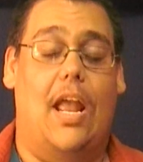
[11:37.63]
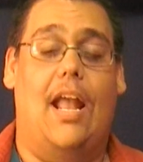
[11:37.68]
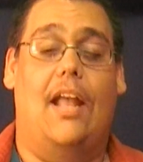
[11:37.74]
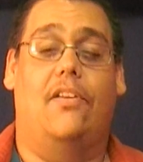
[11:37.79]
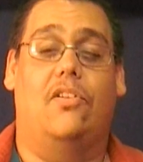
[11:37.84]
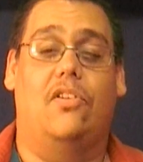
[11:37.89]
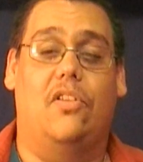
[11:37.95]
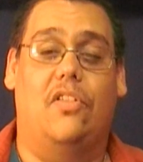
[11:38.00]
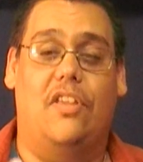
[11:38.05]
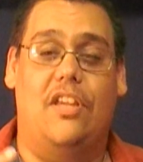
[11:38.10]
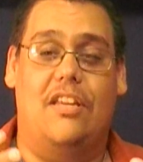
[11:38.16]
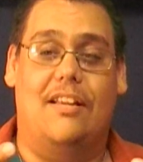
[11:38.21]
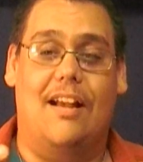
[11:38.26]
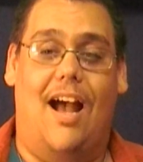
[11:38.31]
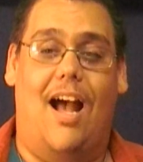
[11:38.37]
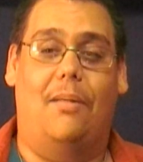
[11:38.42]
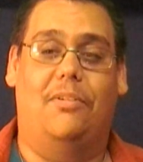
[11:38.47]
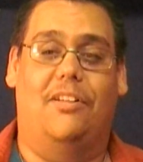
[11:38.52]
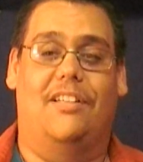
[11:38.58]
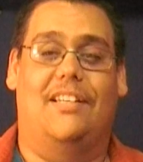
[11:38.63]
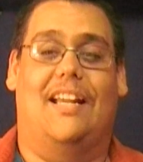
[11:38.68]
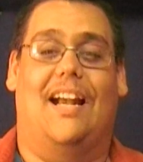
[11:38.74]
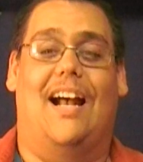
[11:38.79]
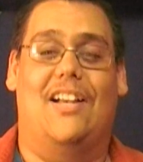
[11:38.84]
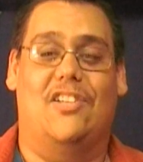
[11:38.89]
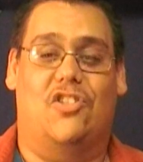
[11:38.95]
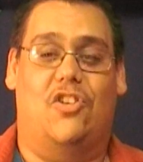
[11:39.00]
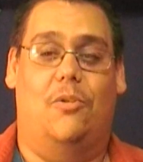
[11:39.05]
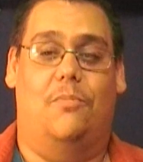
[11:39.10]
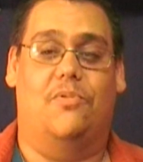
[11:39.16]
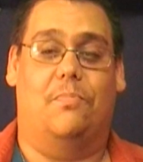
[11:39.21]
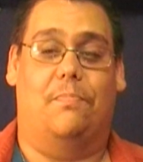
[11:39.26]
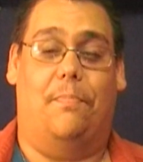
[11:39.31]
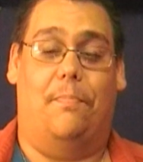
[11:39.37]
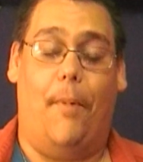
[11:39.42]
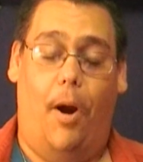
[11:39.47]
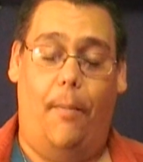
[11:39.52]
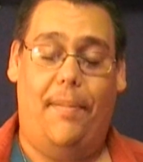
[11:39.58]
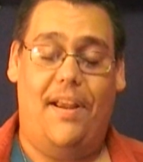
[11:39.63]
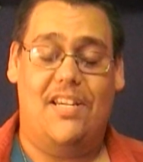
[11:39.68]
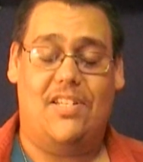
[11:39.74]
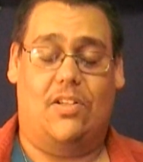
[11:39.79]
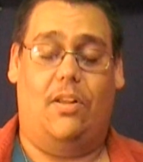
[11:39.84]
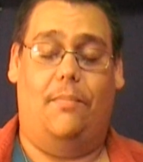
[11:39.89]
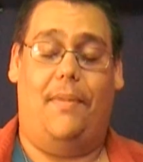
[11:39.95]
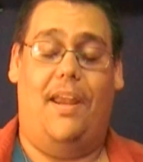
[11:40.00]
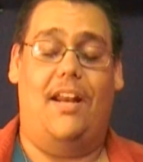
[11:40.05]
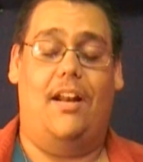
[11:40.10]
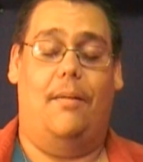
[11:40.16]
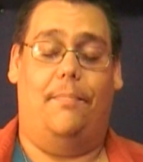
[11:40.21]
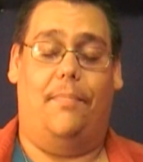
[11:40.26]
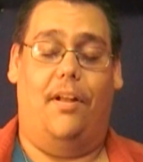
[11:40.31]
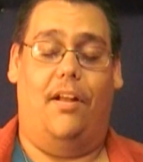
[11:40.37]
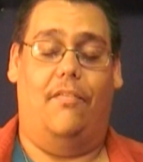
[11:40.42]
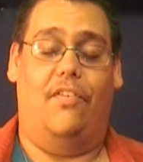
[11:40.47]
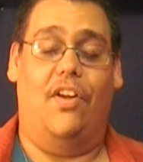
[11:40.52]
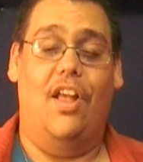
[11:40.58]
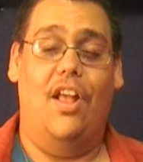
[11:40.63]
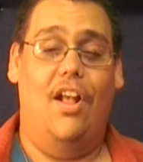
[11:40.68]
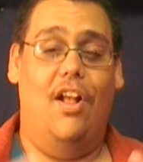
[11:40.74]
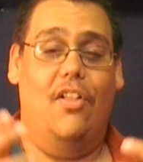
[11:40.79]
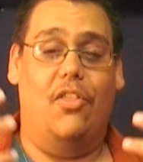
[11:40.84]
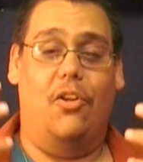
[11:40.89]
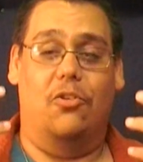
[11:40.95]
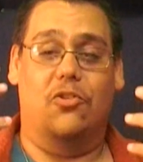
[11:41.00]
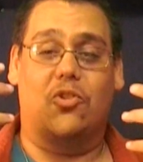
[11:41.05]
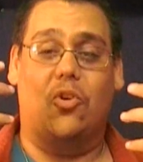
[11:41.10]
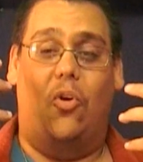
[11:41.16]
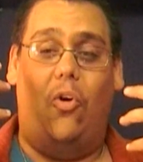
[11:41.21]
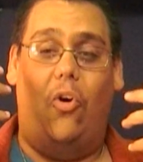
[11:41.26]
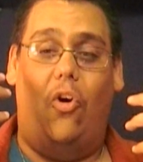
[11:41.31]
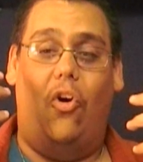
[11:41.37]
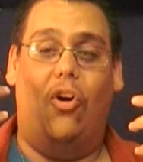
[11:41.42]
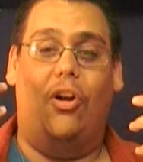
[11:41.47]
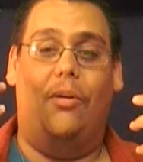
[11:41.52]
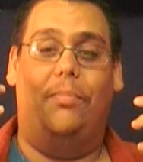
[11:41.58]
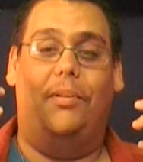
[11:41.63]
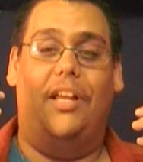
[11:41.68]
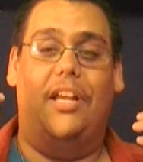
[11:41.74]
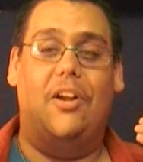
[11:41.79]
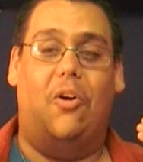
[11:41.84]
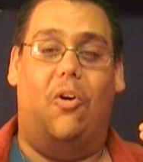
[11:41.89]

And the goblin costumes are basically made up of those horribly,